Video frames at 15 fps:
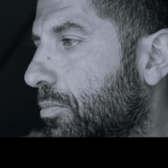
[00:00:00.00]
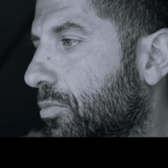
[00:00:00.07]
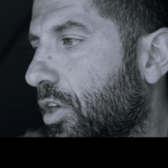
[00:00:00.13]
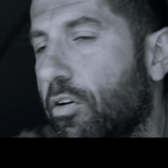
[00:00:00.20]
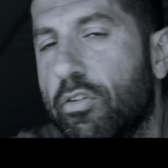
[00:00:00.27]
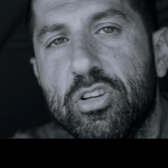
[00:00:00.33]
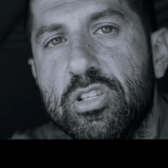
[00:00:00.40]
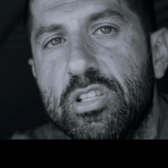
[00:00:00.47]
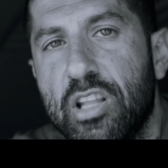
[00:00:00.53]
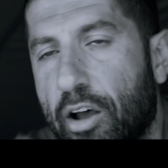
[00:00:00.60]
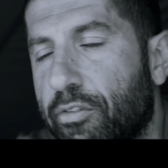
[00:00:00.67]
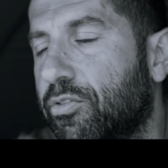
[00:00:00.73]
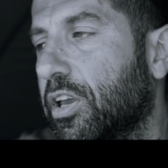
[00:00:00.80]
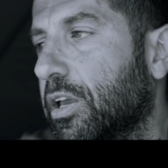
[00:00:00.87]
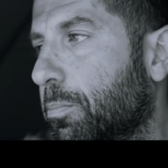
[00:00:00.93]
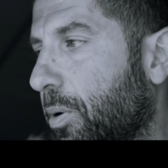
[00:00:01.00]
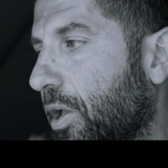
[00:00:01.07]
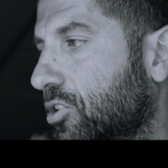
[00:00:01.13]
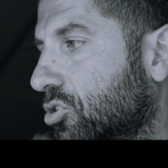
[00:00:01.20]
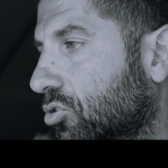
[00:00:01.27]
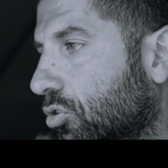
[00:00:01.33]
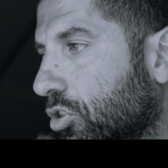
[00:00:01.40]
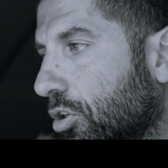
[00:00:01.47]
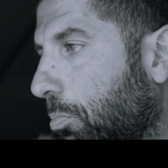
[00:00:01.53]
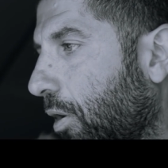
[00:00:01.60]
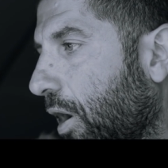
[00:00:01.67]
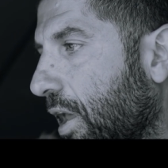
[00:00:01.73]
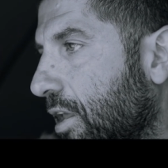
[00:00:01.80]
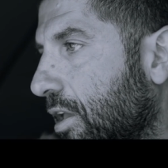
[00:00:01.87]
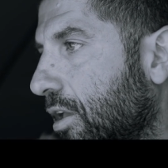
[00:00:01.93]
there is nothing better on the
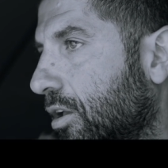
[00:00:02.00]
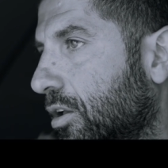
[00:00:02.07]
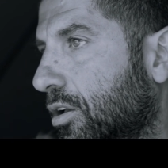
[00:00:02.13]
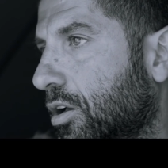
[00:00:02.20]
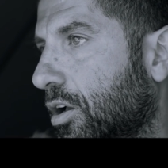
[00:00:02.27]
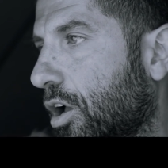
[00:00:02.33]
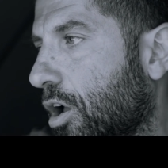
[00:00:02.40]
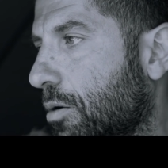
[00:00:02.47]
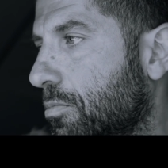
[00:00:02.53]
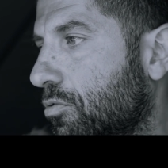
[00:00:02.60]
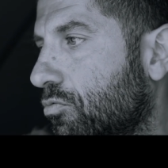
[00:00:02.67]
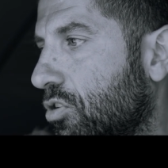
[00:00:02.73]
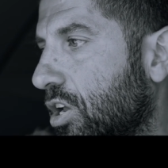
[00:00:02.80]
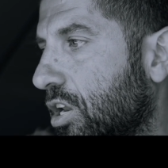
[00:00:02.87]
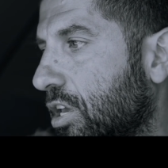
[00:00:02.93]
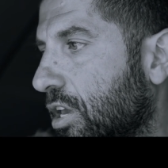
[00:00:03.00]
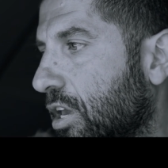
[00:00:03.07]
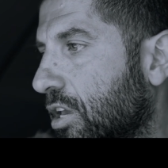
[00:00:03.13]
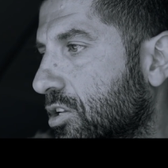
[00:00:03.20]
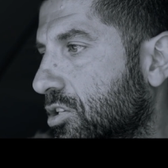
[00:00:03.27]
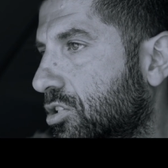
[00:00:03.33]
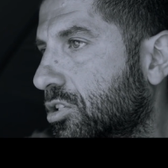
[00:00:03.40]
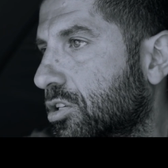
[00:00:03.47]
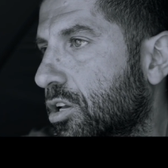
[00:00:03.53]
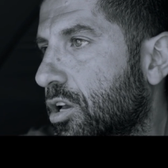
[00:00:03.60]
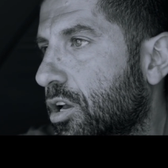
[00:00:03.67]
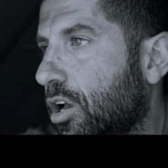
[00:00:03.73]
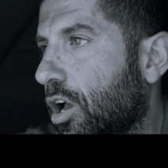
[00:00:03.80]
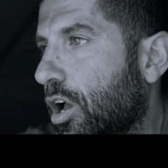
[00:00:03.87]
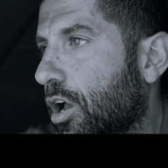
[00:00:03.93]
planet. It really is.
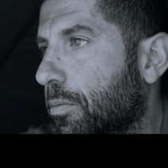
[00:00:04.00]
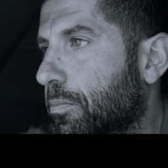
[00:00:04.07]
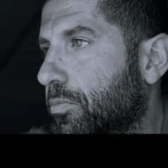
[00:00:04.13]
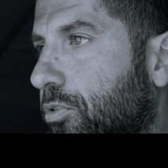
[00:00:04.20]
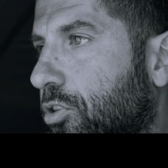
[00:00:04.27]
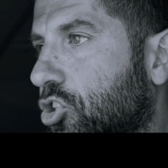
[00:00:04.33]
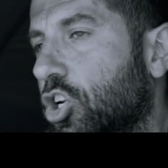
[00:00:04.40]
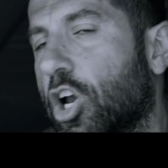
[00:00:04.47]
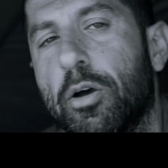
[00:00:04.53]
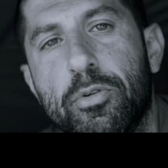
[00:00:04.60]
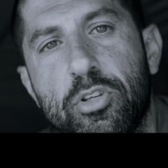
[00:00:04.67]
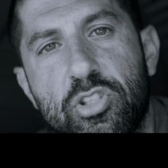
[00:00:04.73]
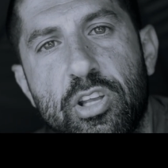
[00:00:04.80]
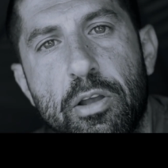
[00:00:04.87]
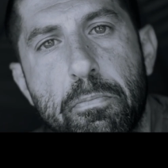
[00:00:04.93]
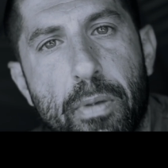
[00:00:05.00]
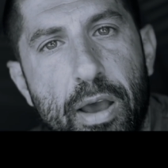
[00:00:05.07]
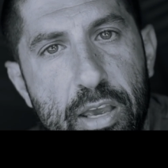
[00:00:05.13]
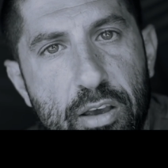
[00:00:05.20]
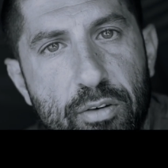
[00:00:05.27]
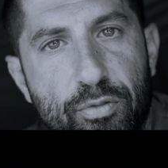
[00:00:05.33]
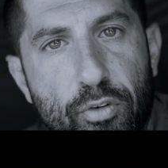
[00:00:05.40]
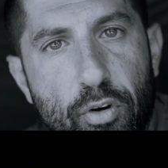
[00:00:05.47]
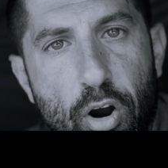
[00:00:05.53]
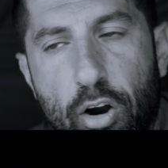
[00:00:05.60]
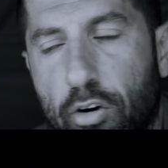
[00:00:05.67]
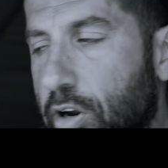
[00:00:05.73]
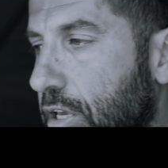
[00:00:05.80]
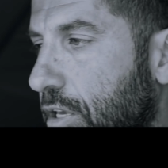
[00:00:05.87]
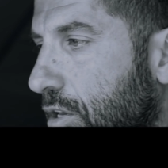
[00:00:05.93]
The Germans didn't make a
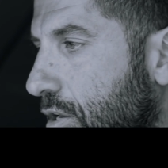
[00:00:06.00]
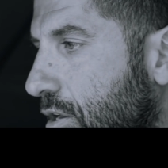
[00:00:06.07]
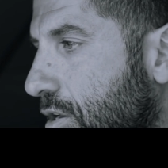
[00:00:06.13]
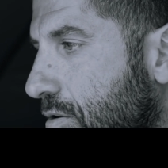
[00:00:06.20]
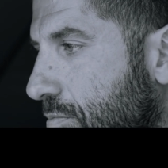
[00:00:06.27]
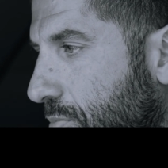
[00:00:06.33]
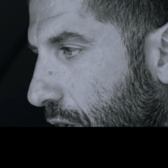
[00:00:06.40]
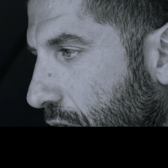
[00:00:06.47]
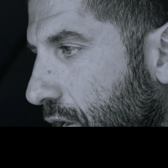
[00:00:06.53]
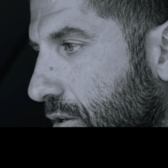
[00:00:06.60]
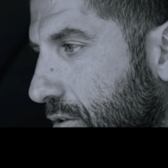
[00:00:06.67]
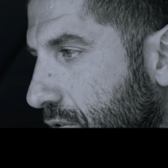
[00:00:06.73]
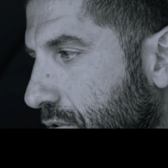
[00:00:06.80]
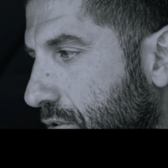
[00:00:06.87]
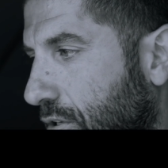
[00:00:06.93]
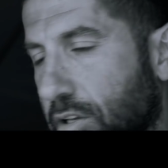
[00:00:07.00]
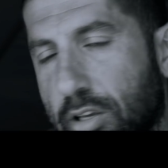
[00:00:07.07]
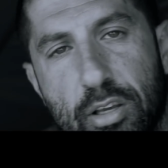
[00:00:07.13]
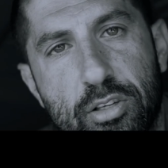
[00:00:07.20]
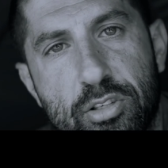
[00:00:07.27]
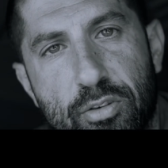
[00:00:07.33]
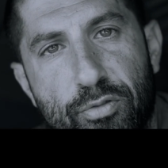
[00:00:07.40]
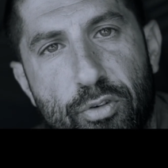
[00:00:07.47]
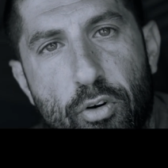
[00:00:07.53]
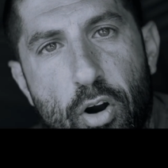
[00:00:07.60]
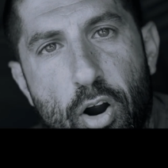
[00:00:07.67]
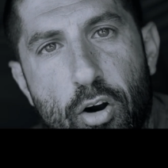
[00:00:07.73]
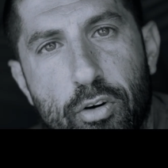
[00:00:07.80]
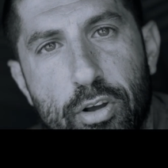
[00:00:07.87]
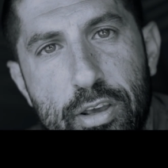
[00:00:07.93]
Ferrari, but it's a
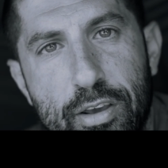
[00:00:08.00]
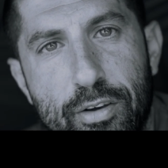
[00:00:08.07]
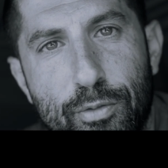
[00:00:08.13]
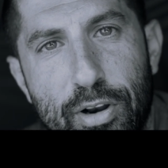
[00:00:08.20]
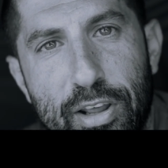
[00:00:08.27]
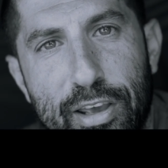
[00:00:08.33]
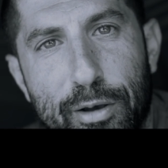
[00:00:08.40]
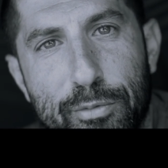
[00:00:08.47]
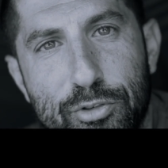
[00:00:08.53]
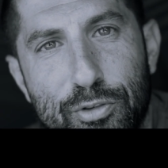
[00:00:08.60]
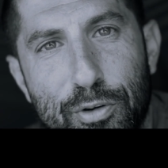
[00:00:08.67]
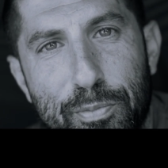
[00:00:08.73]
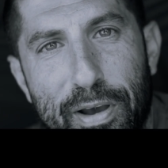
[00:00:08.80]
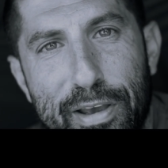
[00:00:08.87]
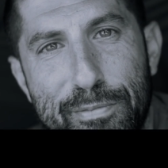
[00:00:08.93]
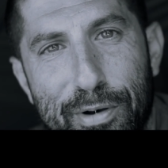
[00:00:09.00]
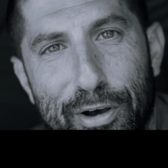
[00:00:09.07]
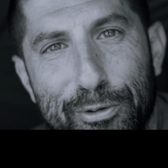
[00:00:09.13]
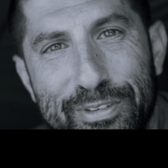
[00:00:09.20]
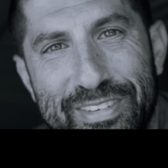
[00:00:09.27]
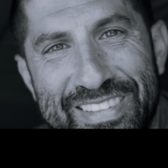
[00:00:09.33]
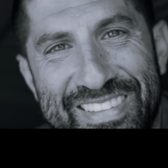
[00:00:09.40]
Ferrari when it comes to a bait boat.